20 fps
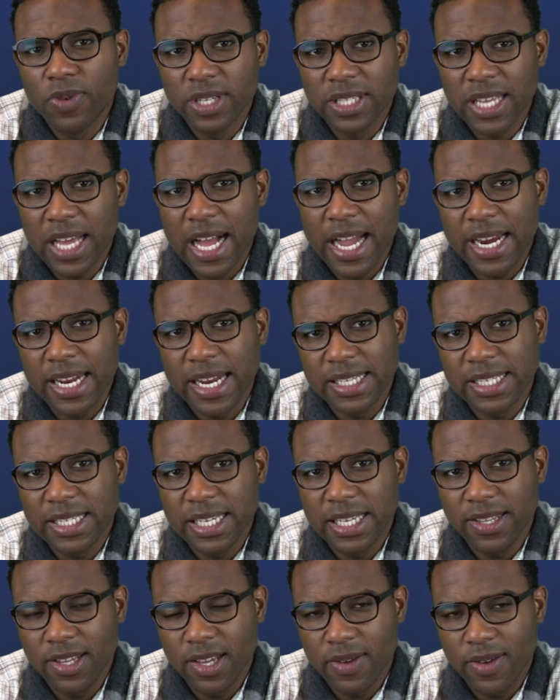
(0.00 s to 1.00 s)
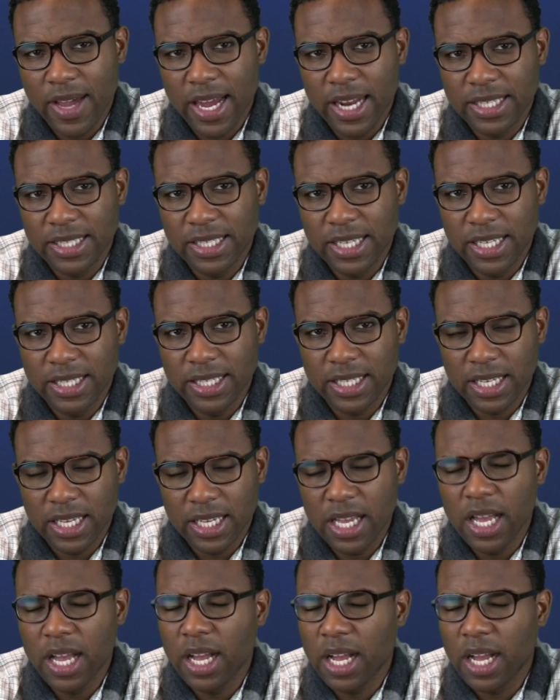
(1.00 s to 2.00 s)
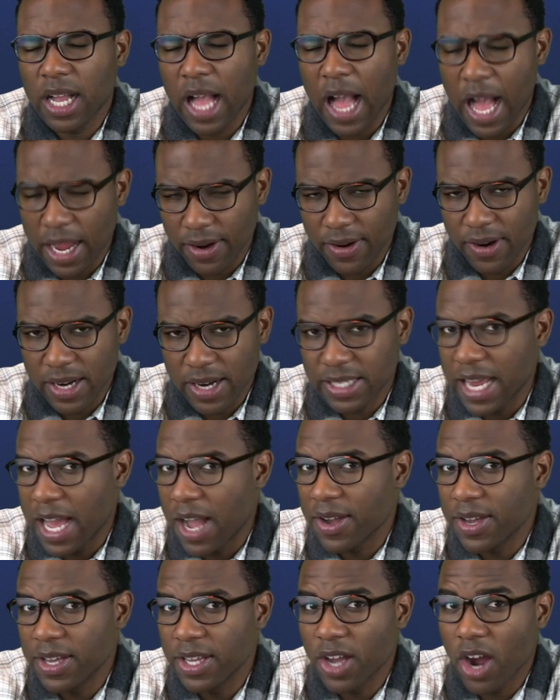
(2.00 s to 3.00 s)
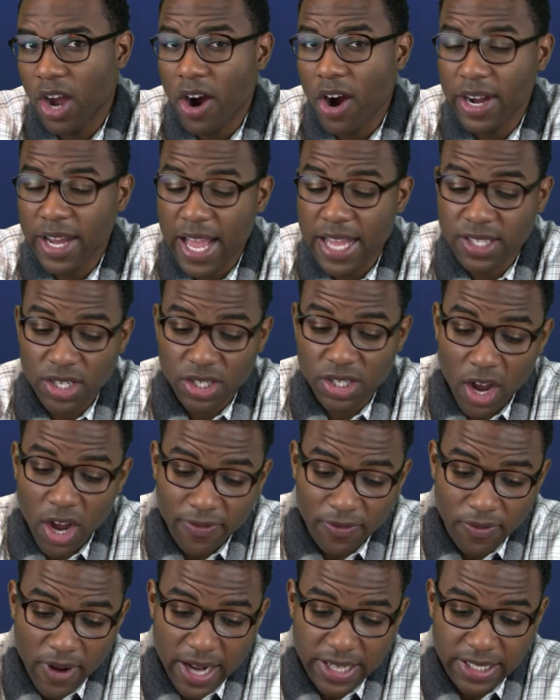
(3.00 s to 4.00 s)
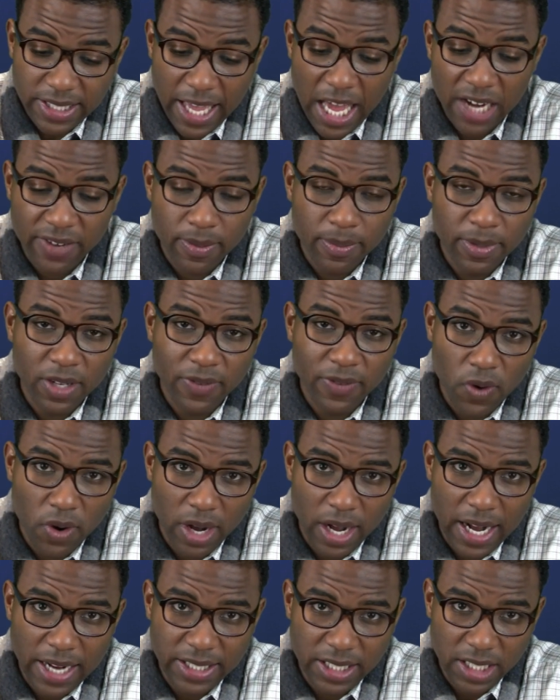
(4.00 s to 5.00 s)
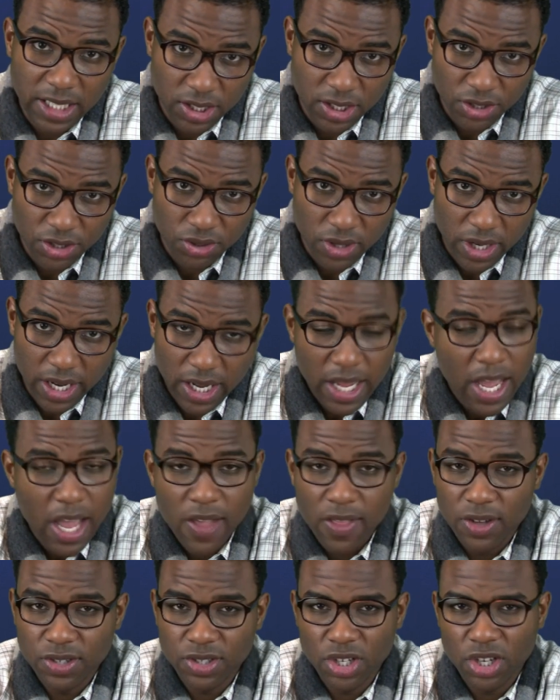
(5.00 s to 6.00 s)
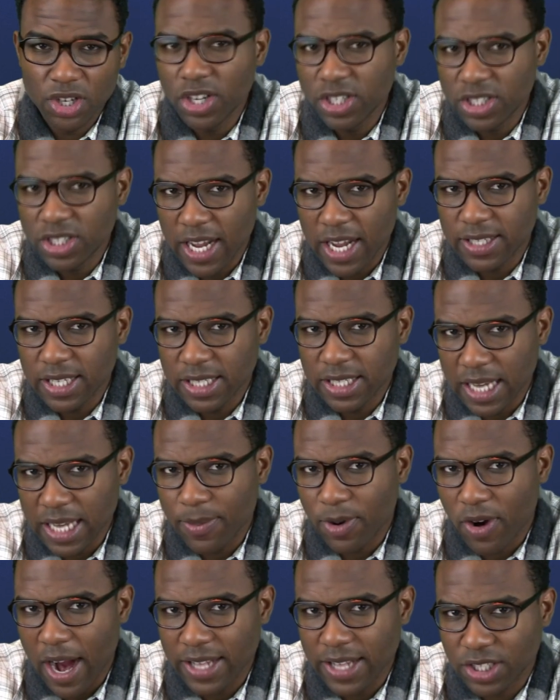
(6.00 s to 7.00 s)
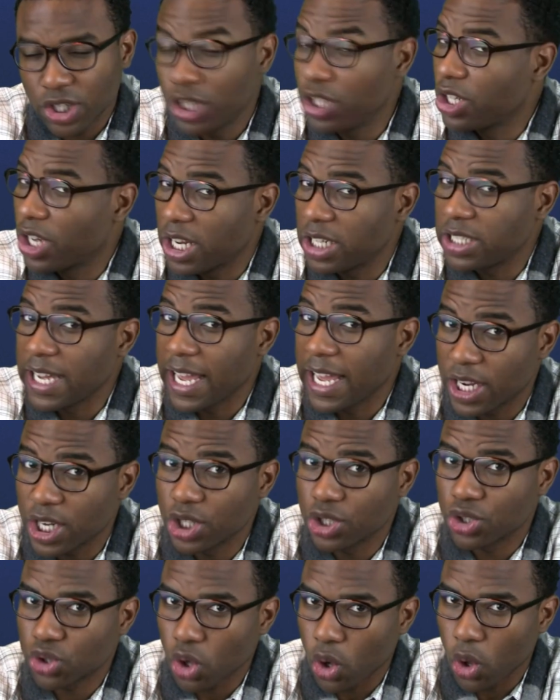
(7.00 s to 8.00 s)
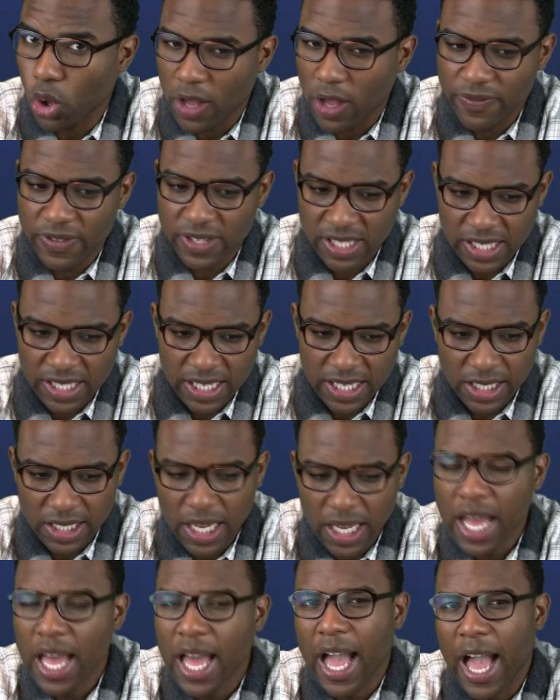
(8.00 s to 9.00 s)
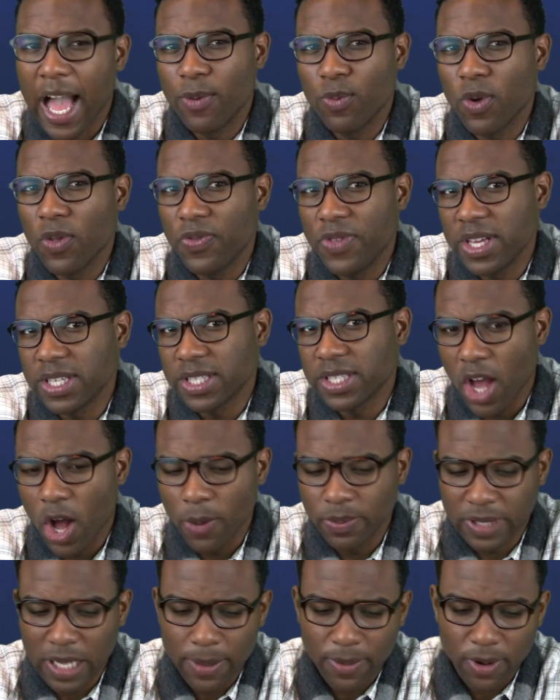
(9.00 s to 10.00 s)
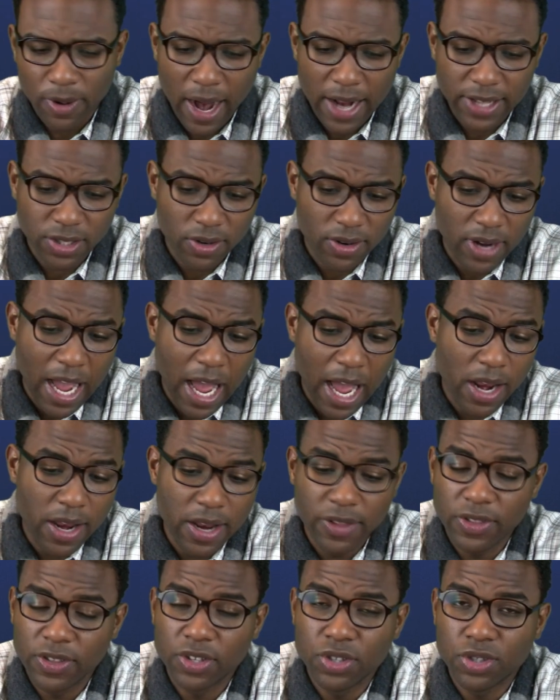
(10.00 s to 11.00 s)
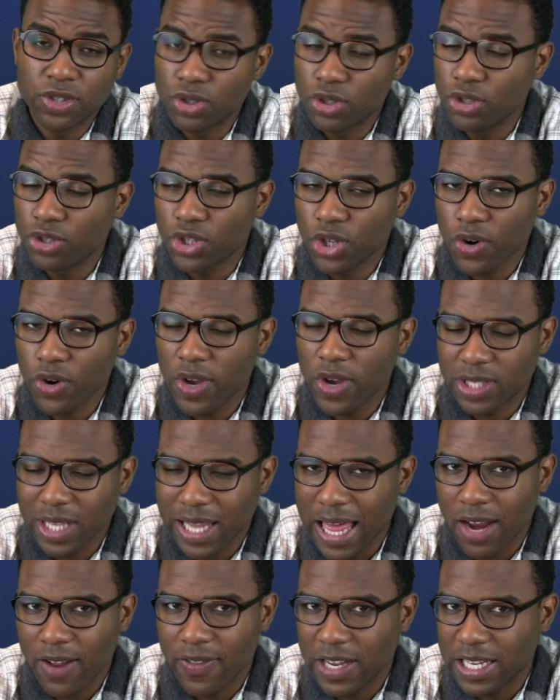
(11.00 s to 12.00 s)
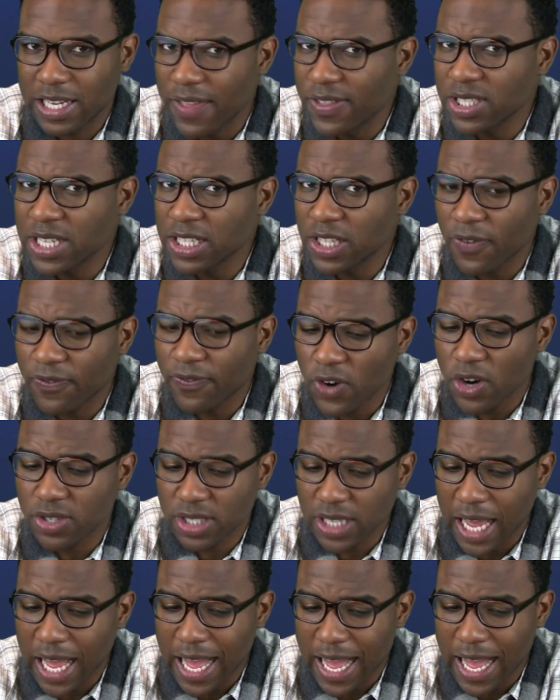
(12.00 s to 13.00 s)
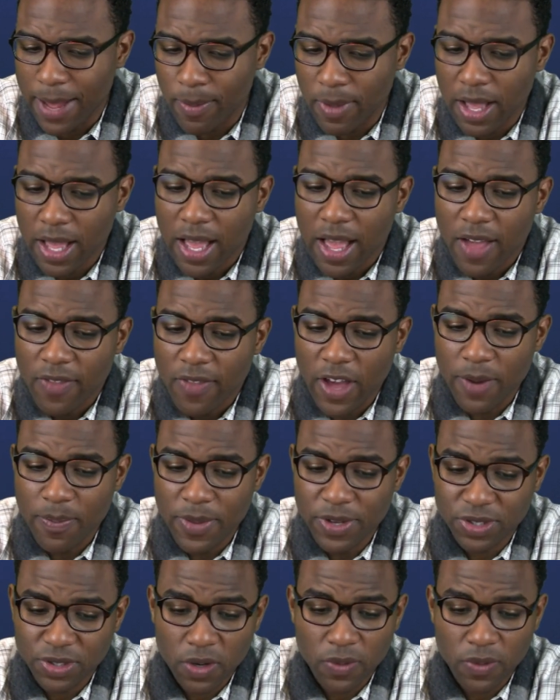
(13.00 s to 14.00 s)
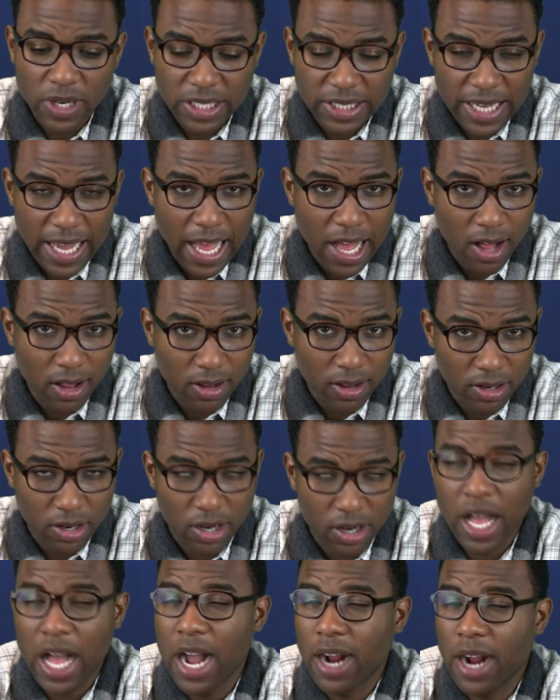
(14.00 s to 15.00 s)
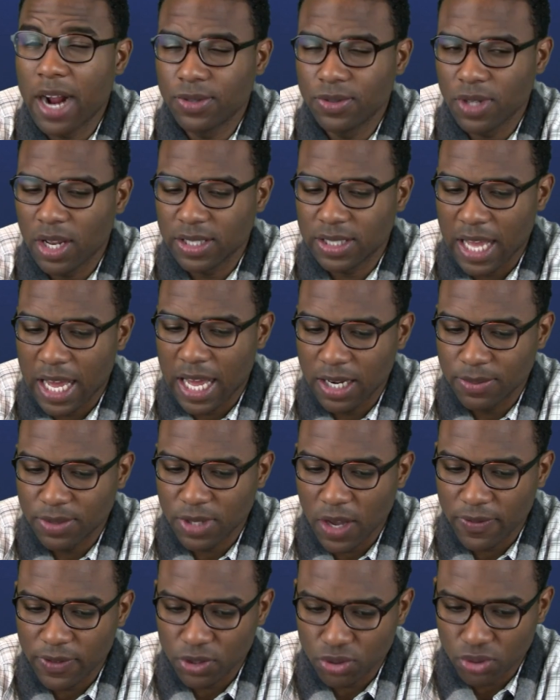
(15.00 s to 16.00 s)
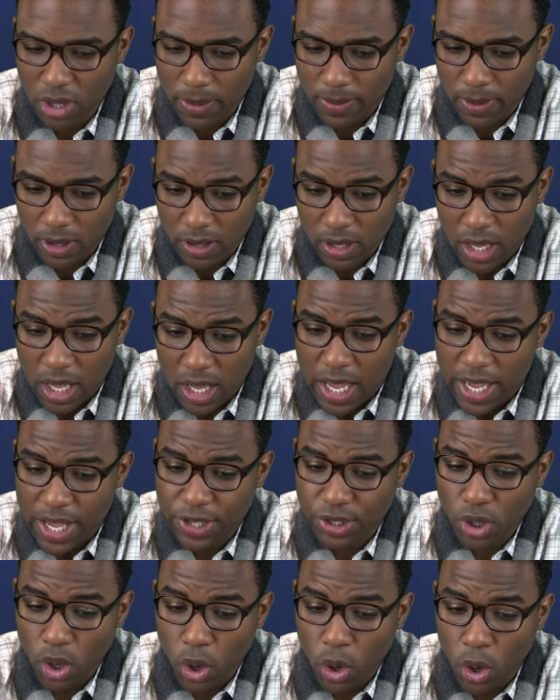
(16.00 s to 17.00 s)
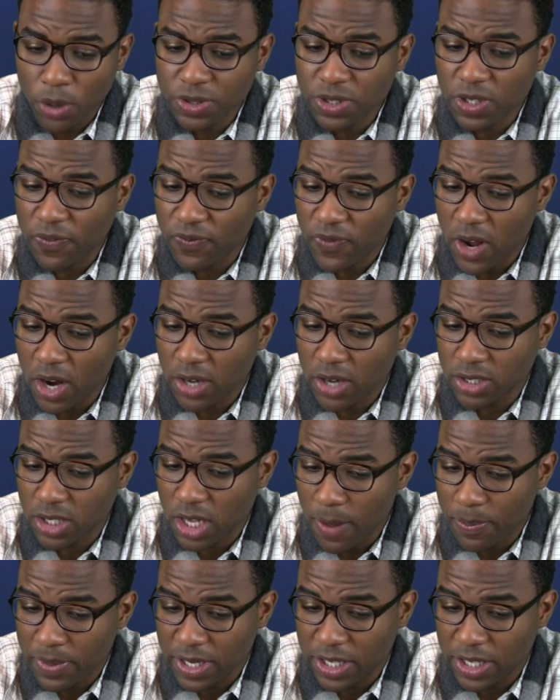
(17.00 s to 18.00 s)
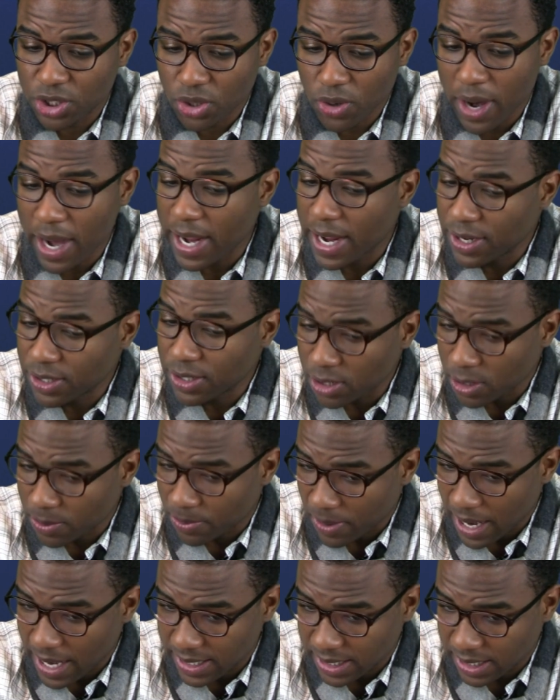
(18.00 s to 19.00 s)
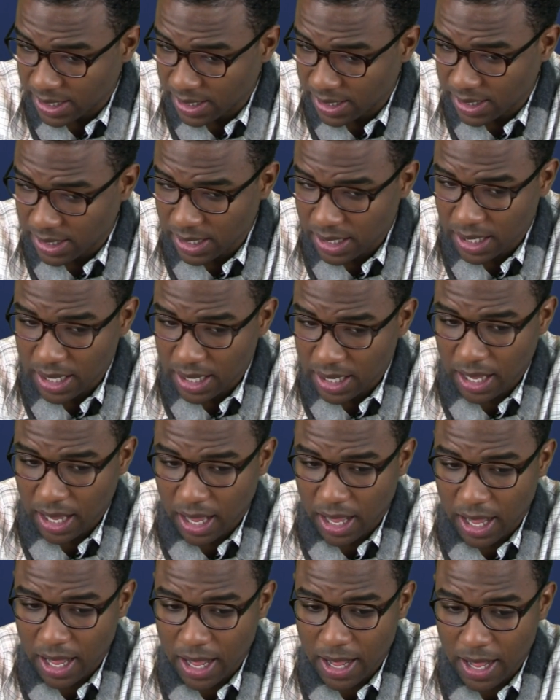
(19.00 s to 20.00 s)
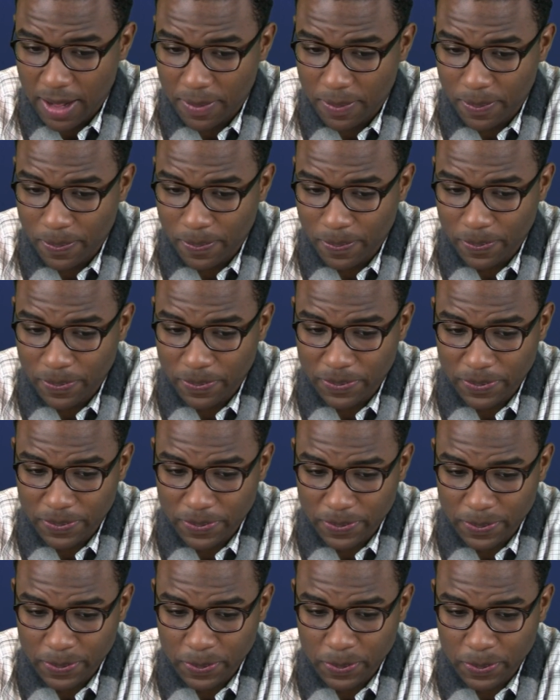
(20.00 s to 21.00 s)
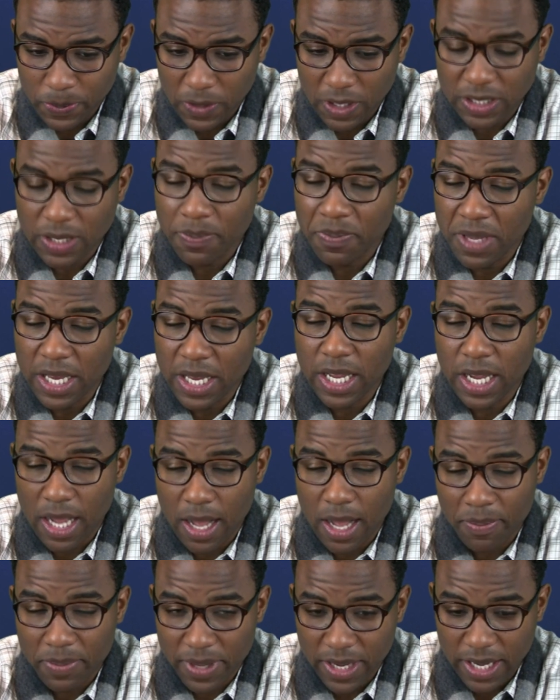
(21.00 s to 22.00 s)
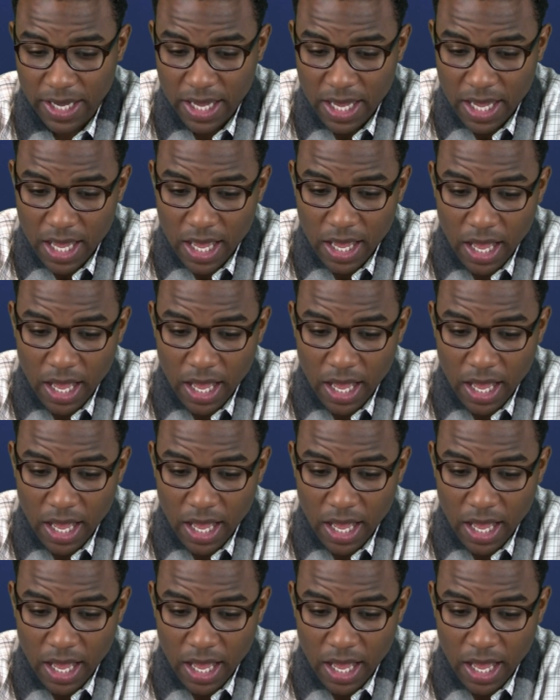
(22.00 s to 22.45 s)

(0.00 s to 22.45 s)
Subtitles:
resign his seat in the United States Congress. Now he already has a tough race ahead of him in the Florida 19th district. There's a good chance that Democrats could take control of the seat. And will this help Democrats or not? The jury is still out on this. Now this is not the first time that Mr. Radel or Congressman Radel has gotten himself in trouble. His old defunct company, Trey Enterprises, it's a media company.